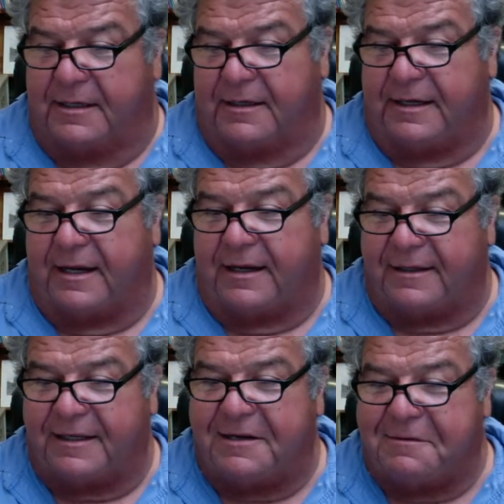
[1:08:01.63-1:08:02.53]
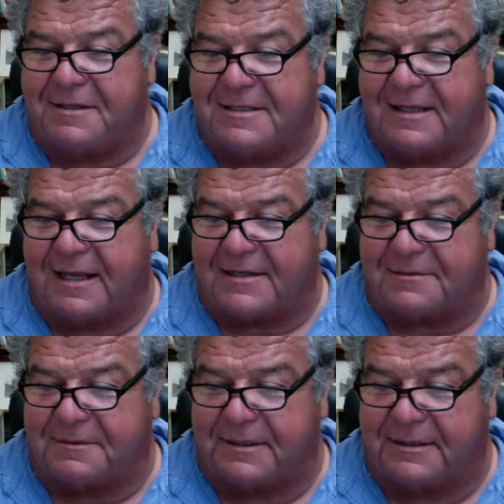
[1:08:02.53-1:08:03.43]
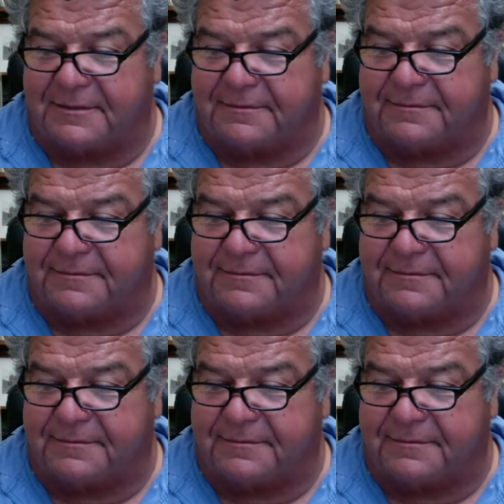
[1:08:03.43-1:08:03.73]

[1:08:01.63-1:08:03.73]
Yeah, I think he was the last one in.